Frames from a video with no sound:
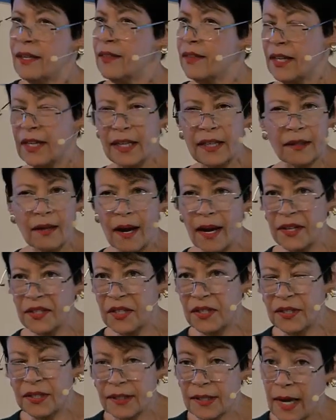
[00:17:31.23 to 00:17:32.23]
Then he lies
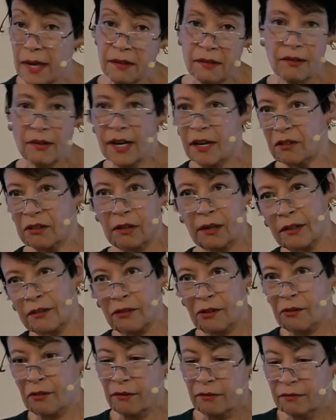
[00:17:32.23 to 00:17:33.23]
and says, I don't know how it got
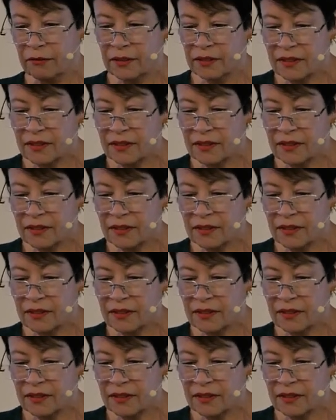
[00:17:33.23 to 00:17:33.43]
there.